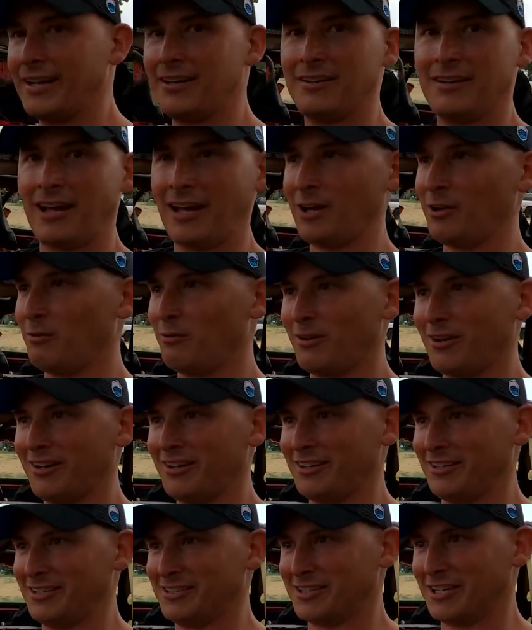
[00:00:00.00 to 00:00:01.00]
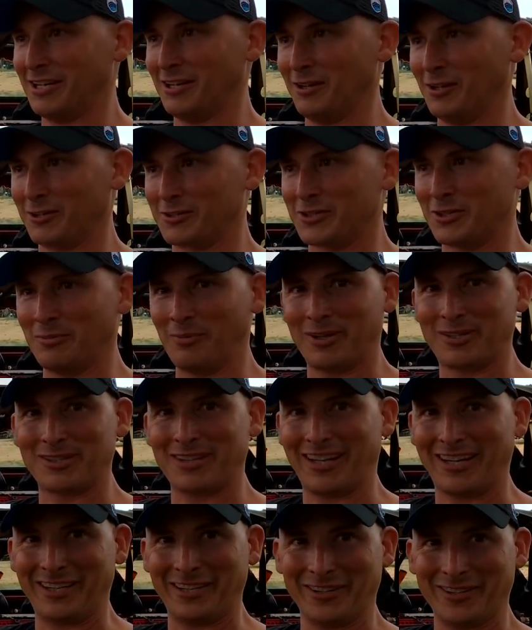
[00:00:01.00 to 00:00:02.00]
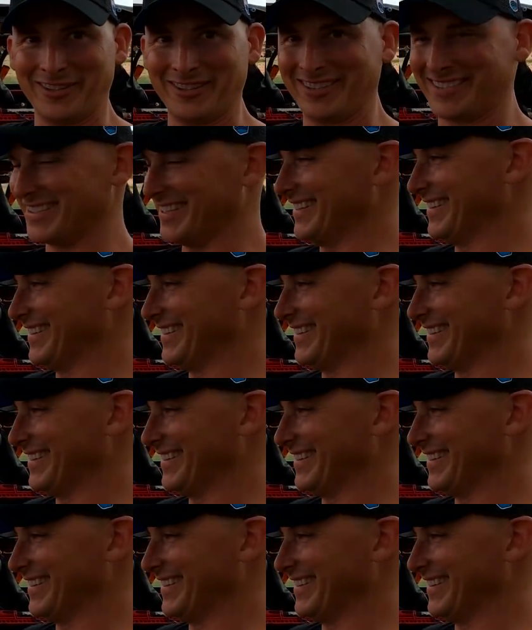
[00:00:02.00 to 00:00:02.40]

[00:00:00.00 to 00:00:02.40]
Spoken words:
I don't want it's going to look too much like yours.